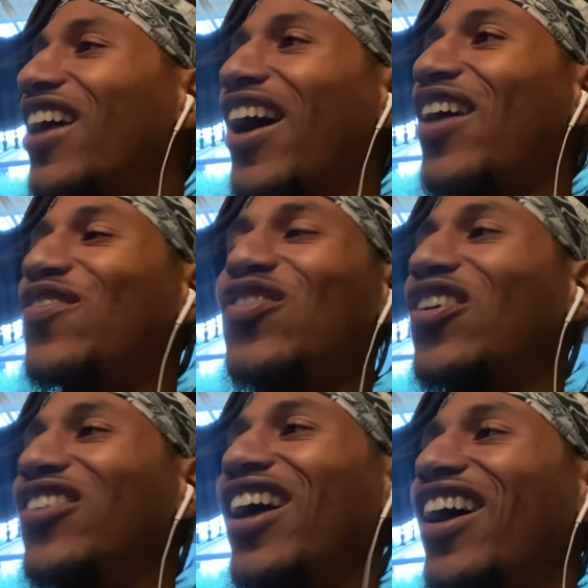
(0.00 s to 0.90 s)
nah,
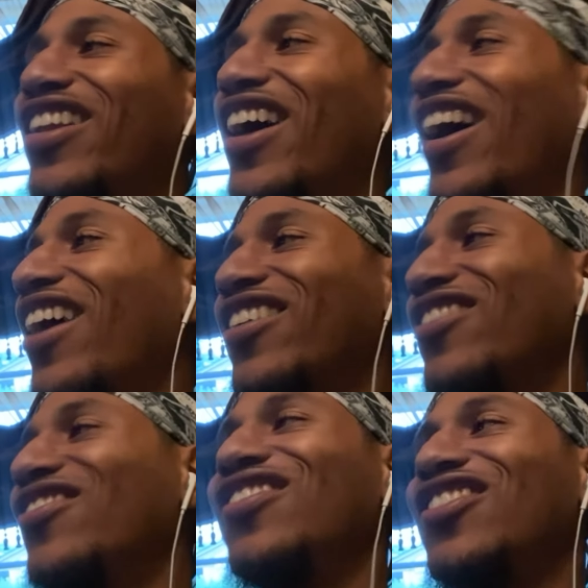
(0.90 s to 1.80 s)
bro, nah, nah.
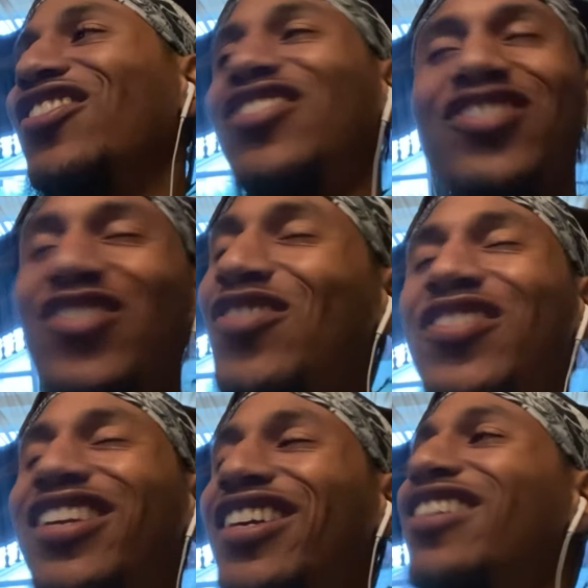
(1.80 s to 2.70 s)
You don't
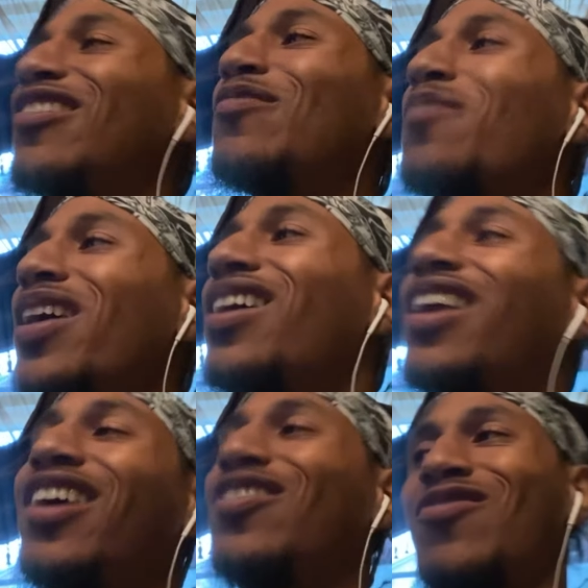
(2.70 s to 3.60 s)
need no med
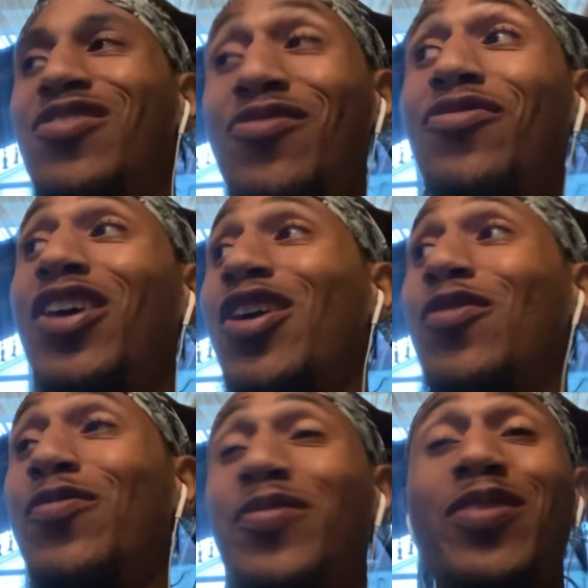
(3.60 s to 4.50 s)
kit when you fucking
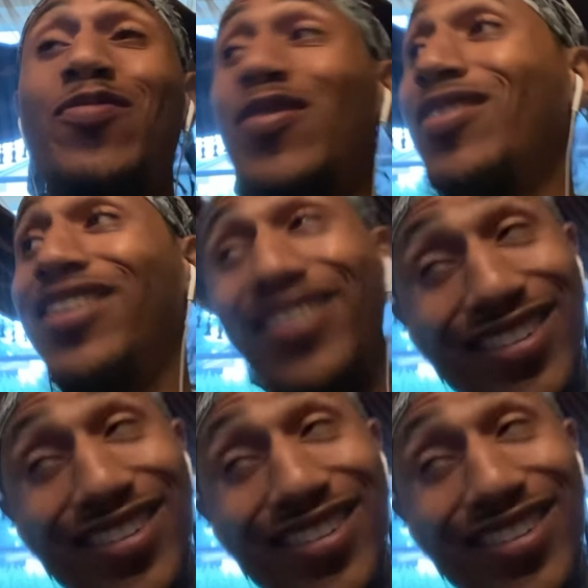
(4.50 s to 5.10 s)
with me, bro.